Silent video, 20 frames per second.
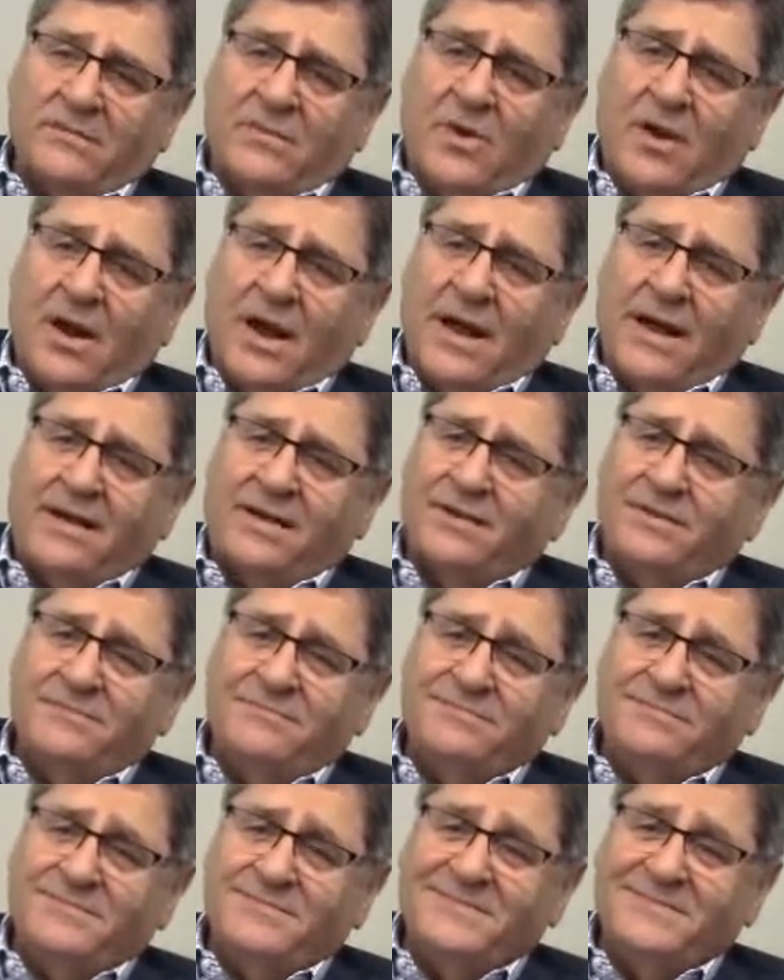all I can
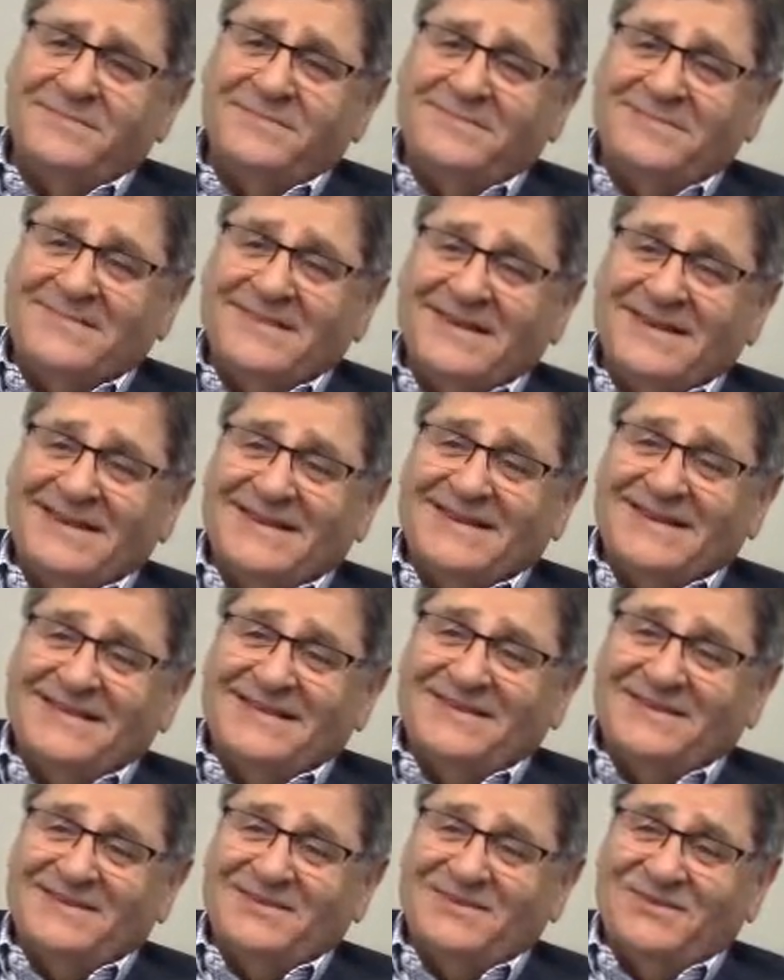
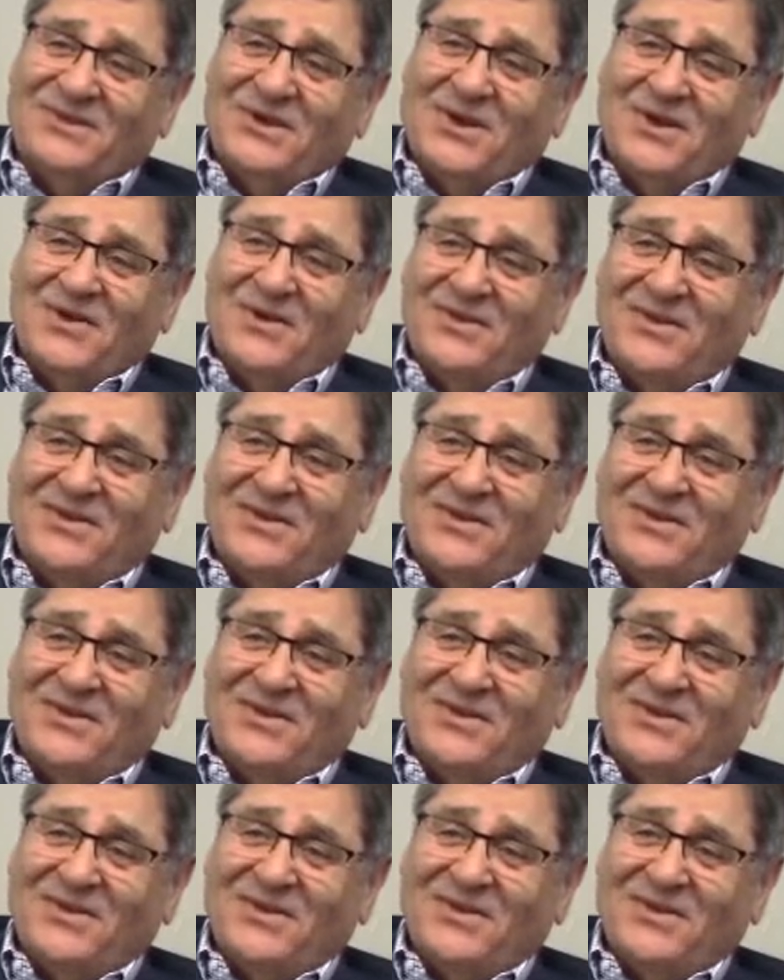tell you.